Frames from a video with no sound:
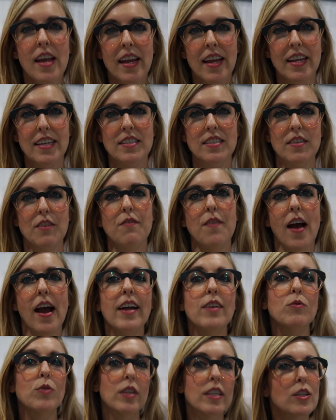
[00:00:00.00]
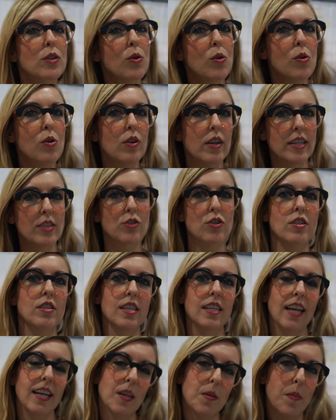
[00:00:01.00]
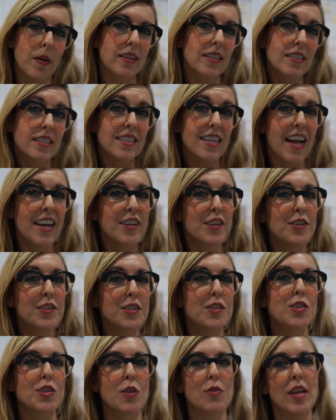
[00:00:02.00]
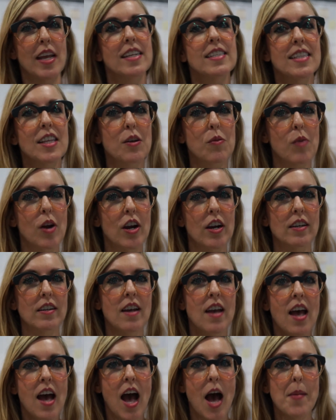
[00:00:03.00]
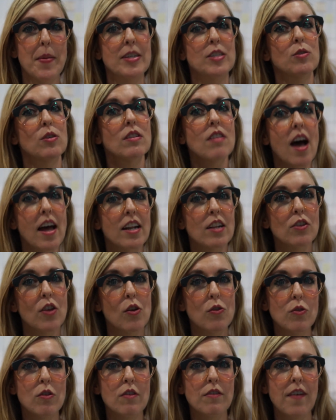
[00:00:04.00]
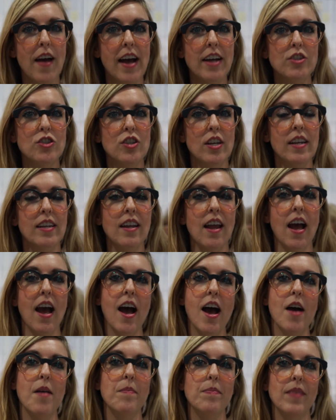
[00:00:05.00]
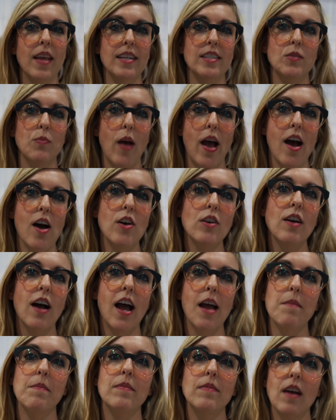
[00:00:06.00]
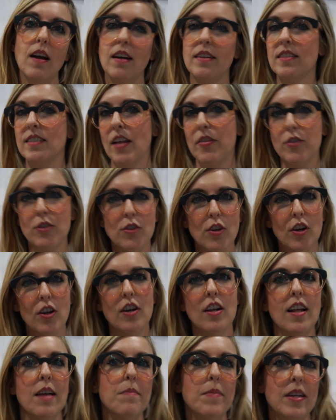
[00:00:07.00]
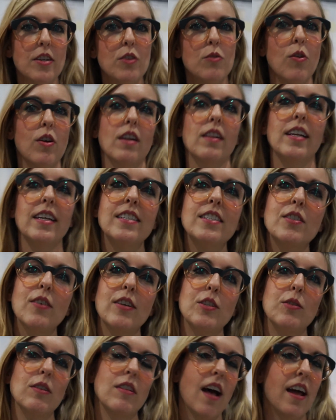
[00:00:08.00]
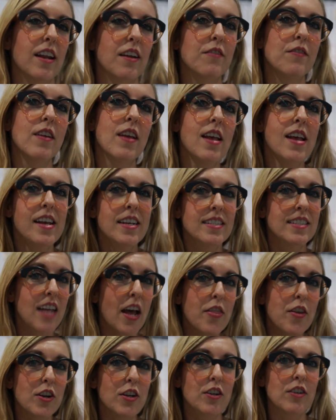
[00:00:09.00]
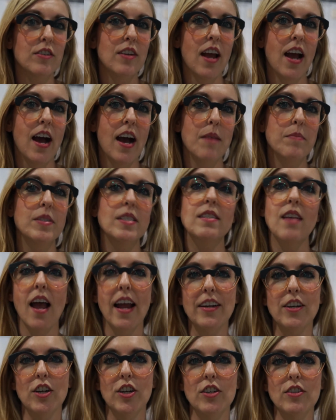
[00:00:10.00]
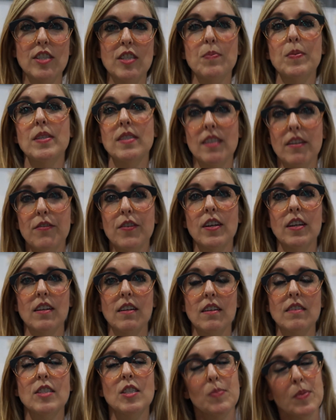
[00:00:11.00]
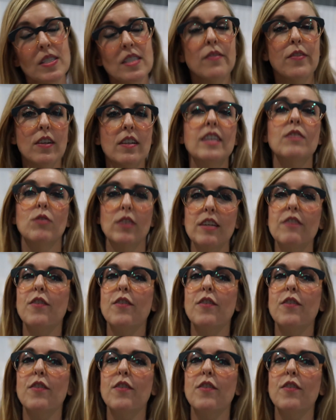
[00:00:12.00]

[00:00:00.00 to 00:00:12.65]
is to find really cool, interesting independent designers and showcase their work. I do a lot of local fashion as well. I'm a Southern girl. I'm in New Orleans, so I do a lot of Southern designers, specifically really